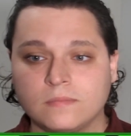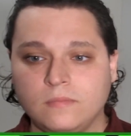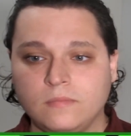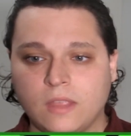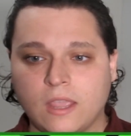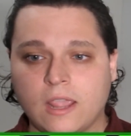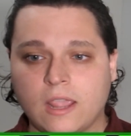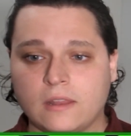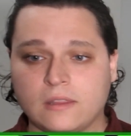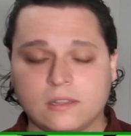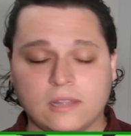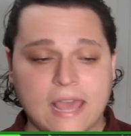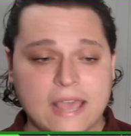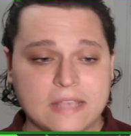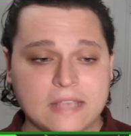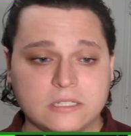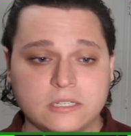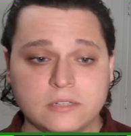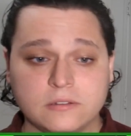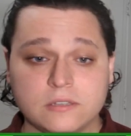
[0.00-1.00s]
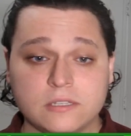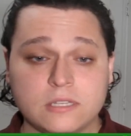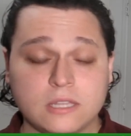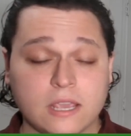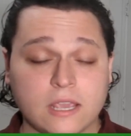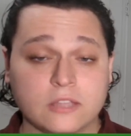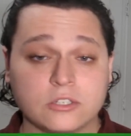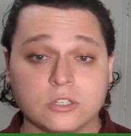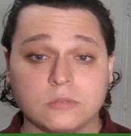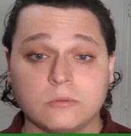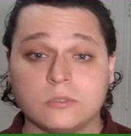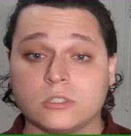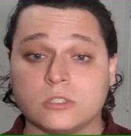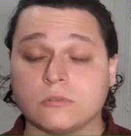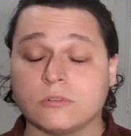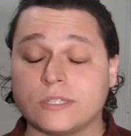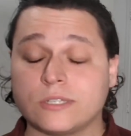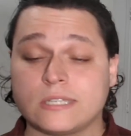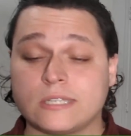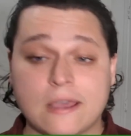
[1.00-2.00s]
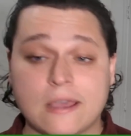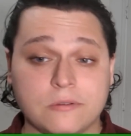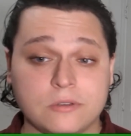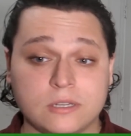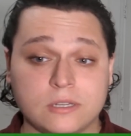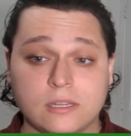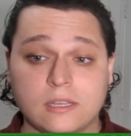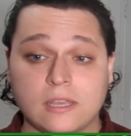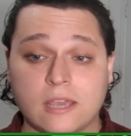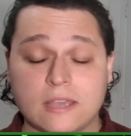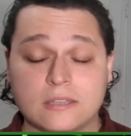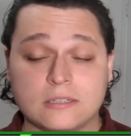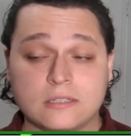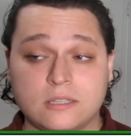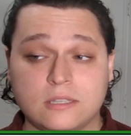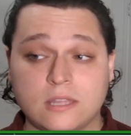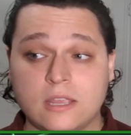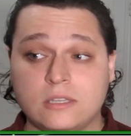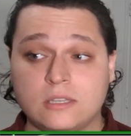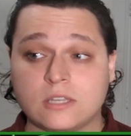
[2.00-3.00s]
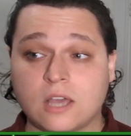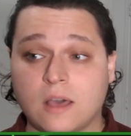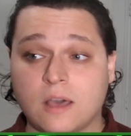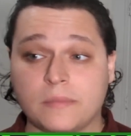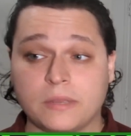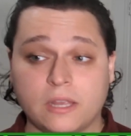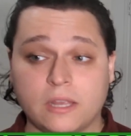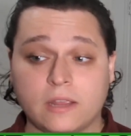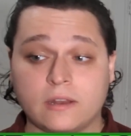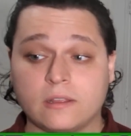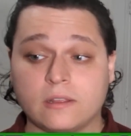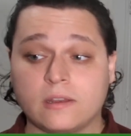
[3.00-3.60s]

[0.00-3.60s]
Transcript: And the last series, the answer was a resounding yes. They dominated.